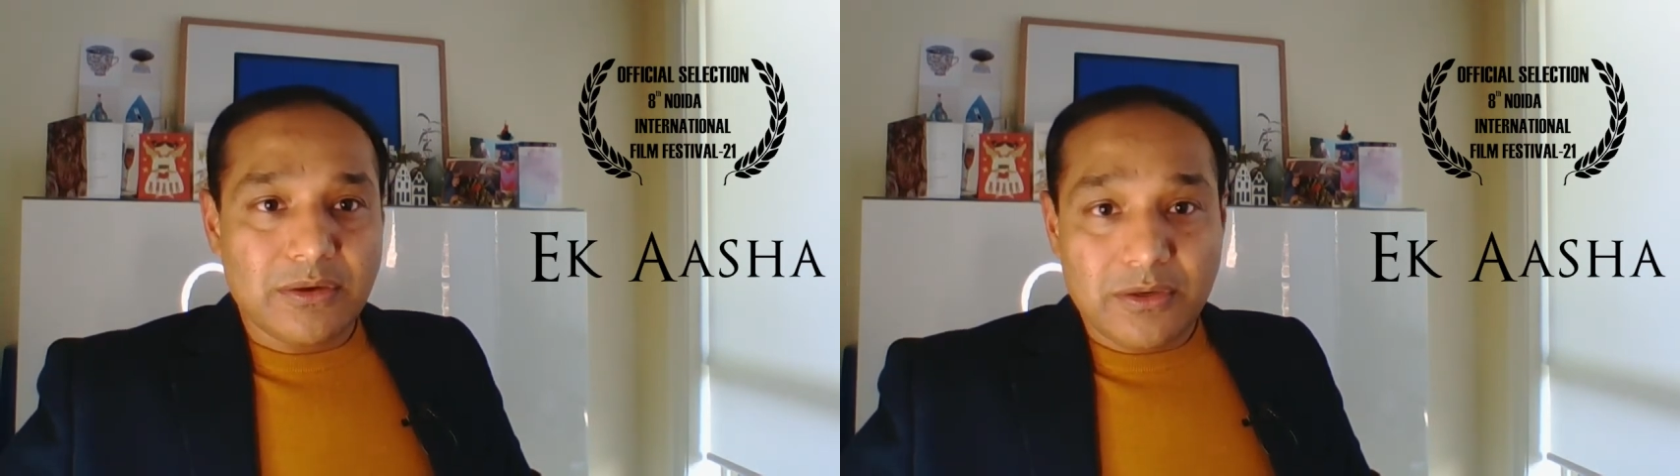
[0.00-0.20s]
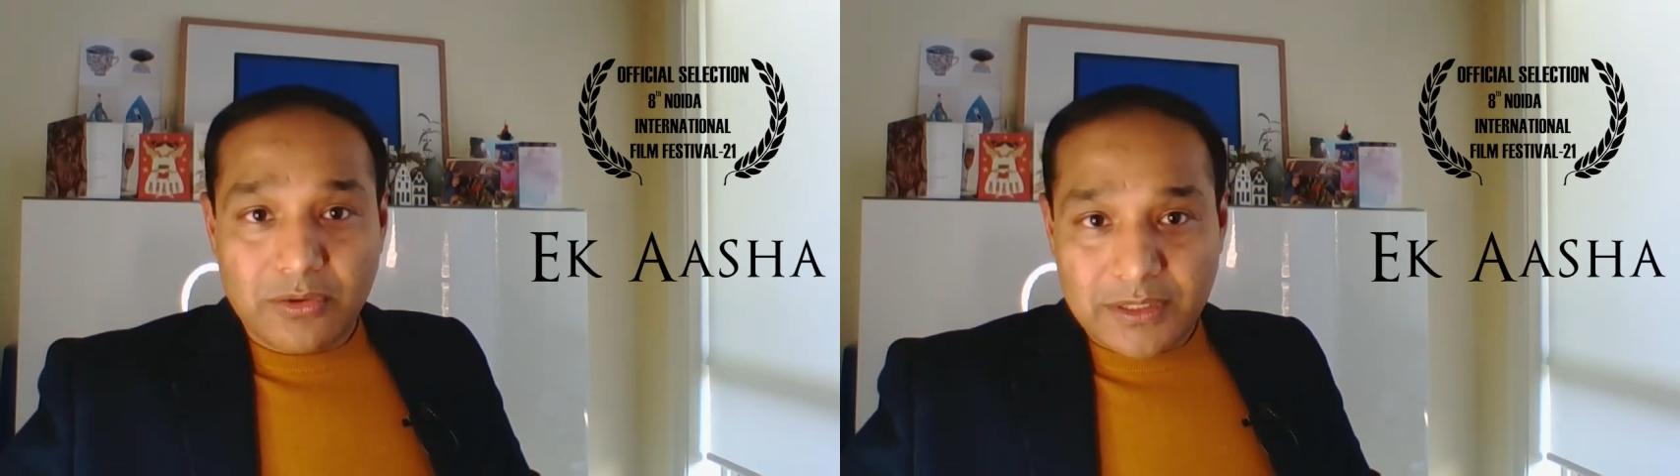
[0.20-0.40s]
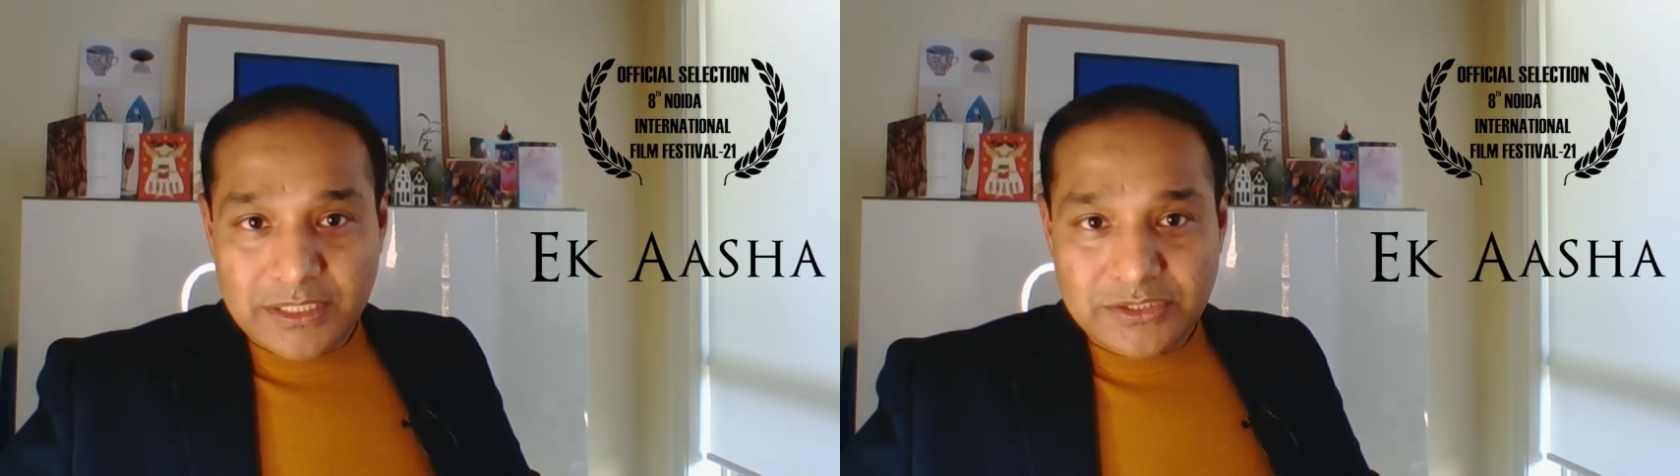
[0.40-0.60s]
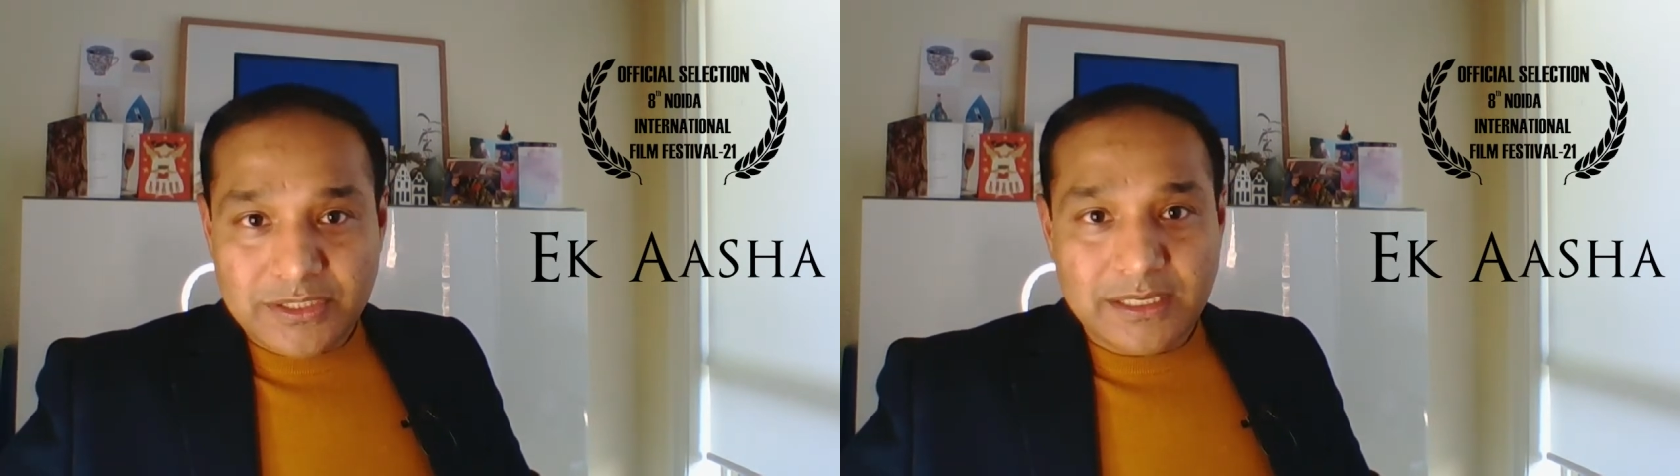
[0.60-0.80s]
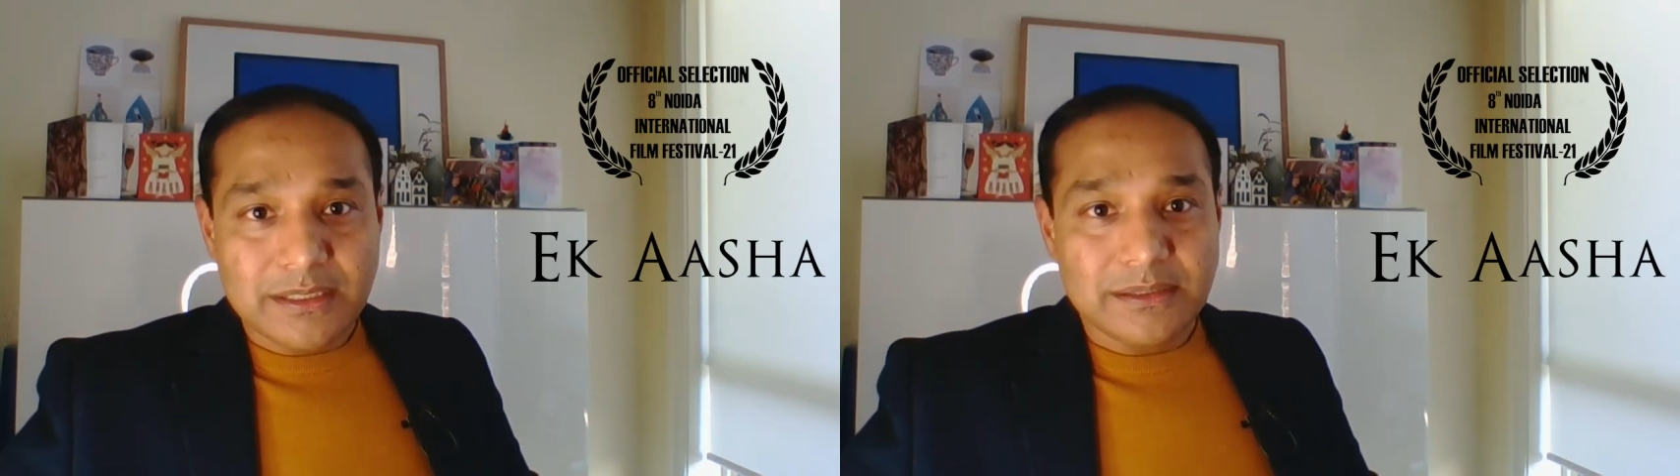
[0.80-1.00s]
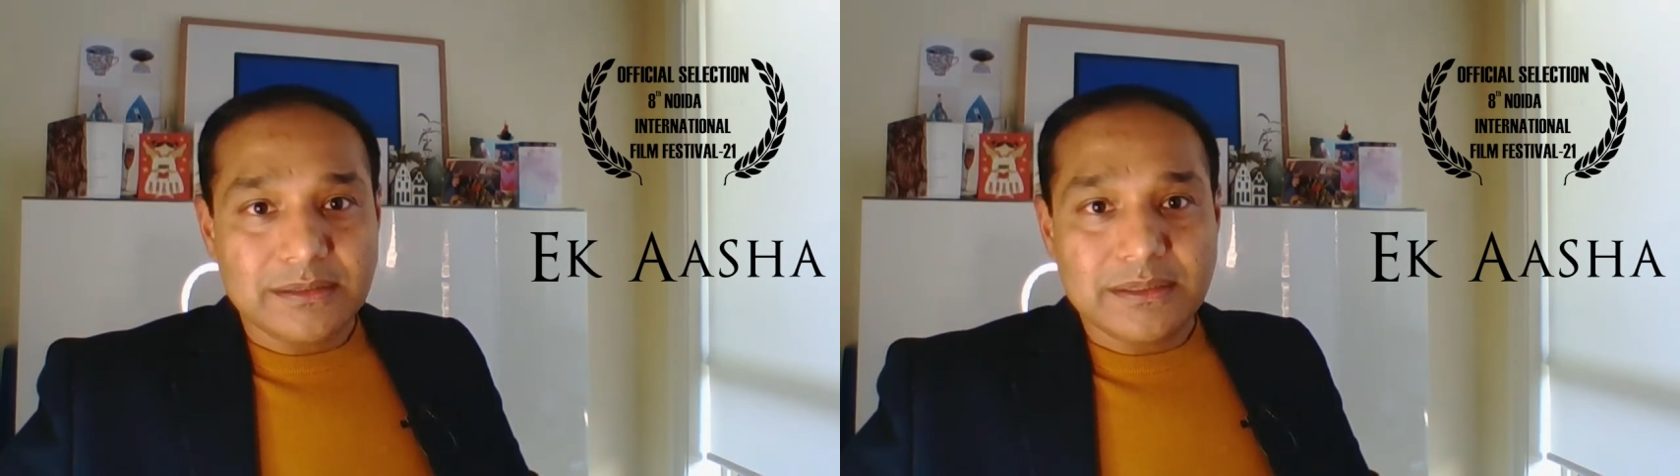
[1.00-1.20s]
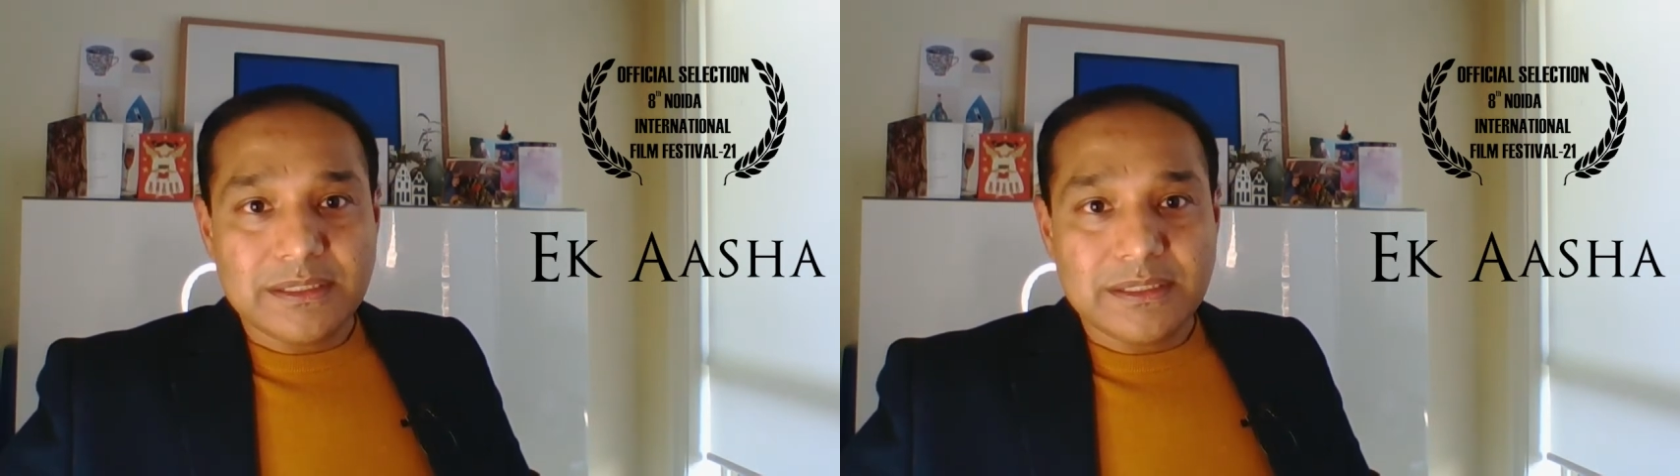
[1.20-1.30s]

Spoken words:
or Hijra girl